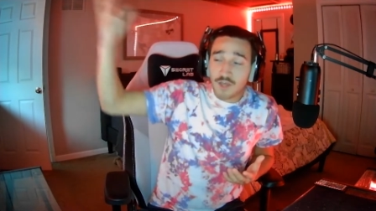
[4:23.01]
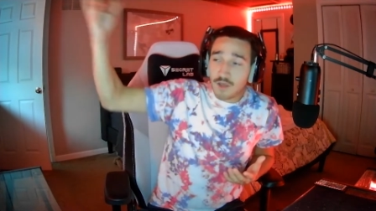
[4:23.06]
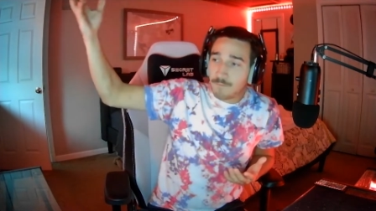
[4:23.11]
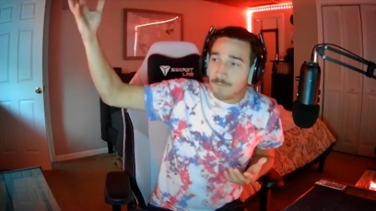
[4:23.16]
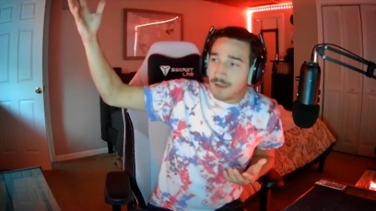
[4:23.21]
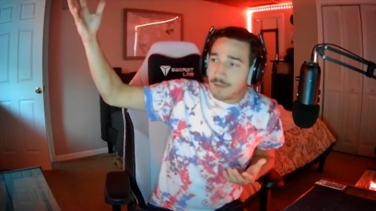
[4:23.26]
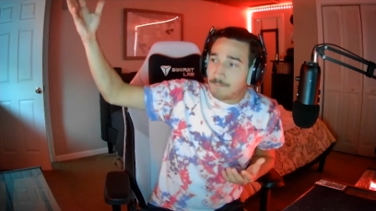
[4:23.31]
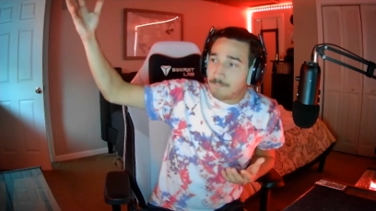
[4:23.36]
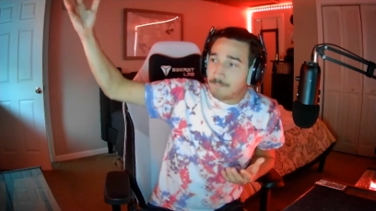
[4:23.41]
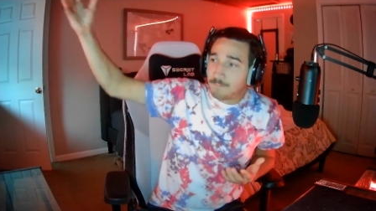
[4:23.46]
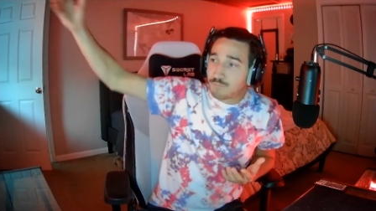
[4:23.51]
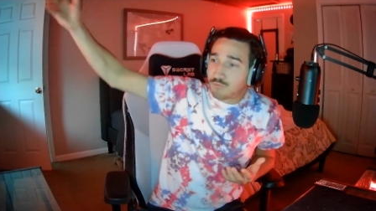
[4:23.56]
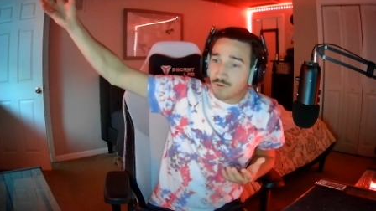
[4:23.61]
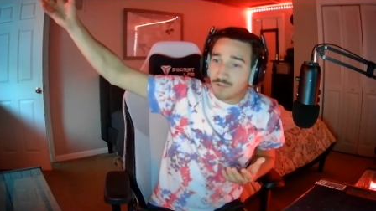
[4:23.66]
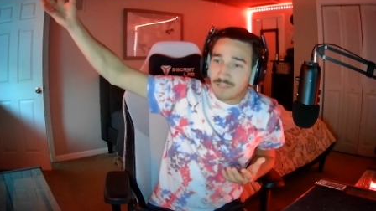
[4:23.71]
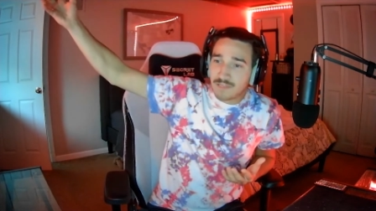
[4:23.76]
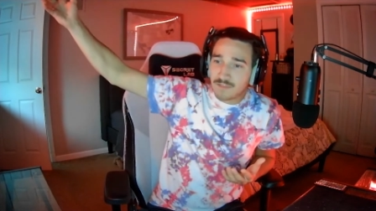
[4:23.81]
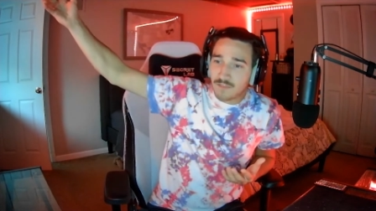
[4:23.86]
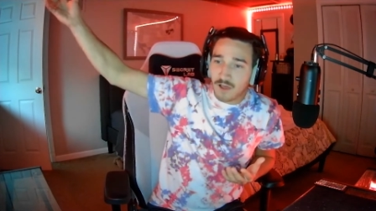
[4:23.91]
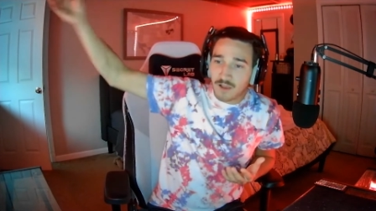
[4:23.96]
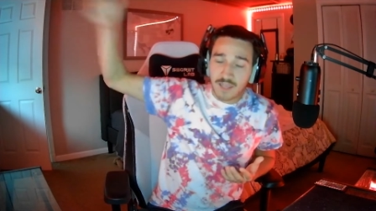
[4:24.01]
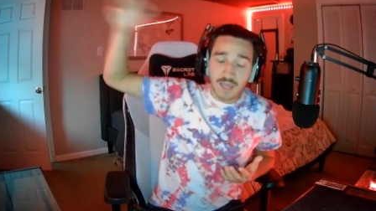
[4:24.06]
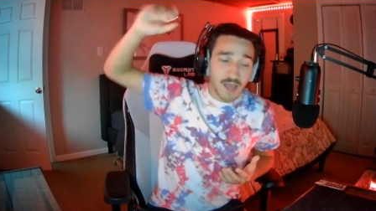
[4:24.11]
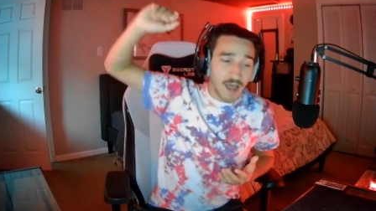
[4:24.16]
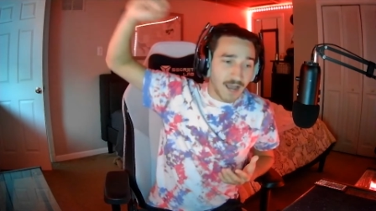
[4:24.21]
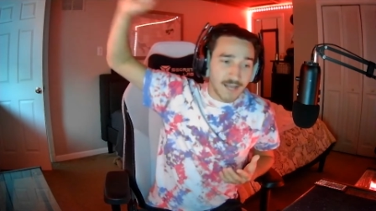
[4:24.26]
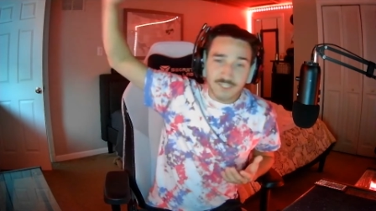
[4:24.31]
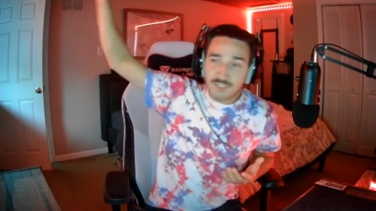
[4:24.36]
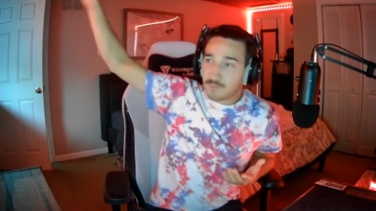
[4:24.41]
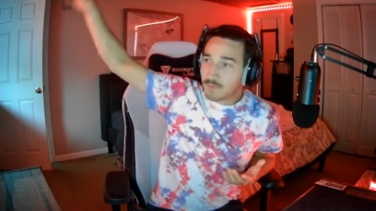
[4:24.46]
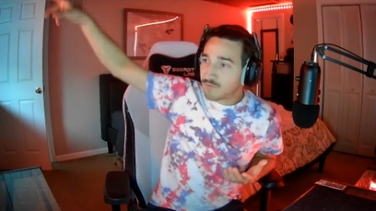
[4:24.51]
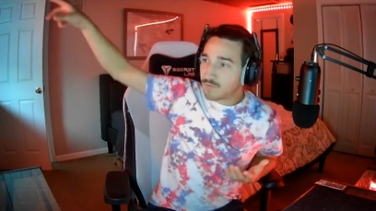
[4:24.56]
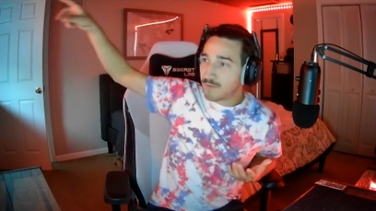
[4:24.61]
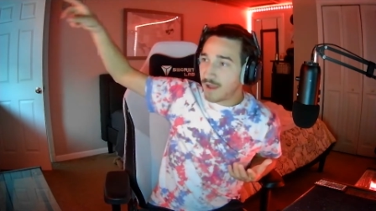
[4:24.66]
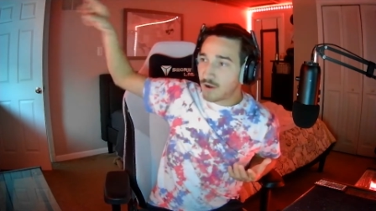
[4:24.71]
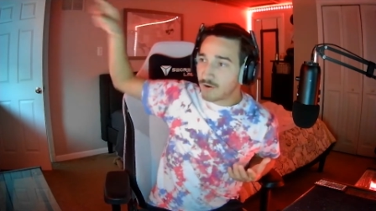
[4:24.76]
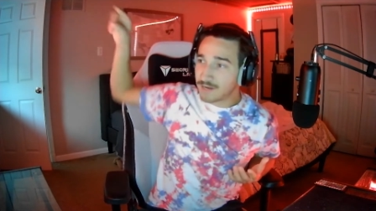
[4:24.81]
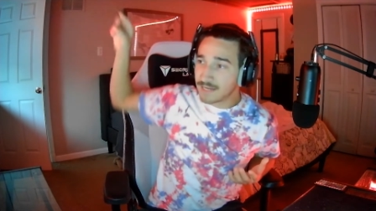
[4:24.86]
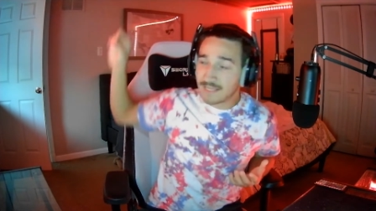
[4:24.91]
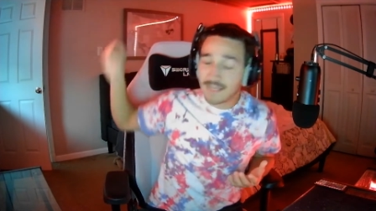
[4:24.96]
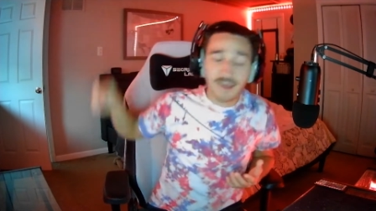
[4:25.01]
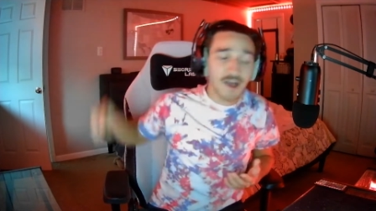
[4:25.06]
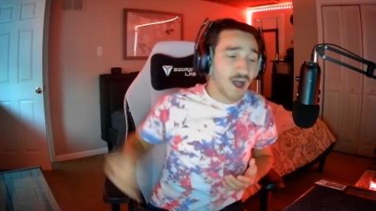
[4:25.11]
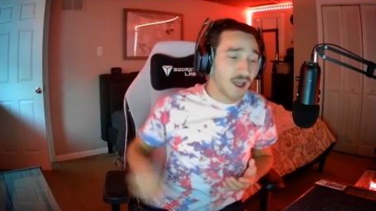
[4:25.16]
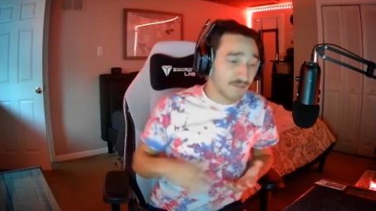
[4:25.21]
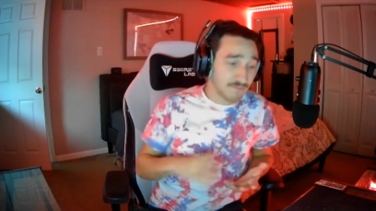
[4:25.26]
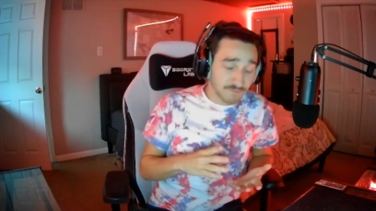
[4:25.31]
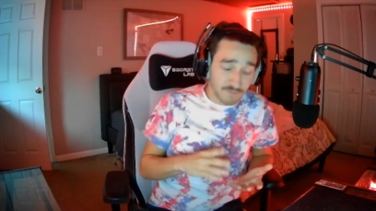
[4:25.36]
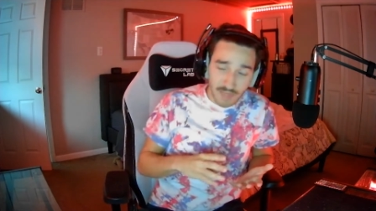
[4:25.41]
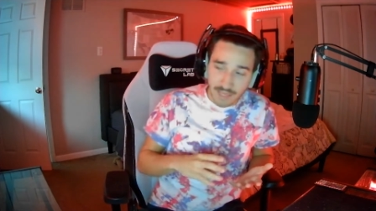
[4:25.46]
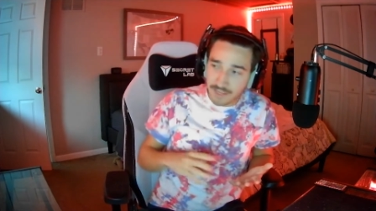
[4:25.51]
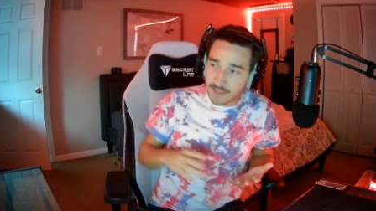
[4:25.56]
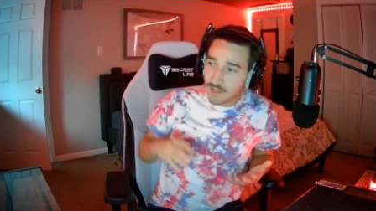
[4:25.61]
By brilliant luck, I jump off the balcony, I flank.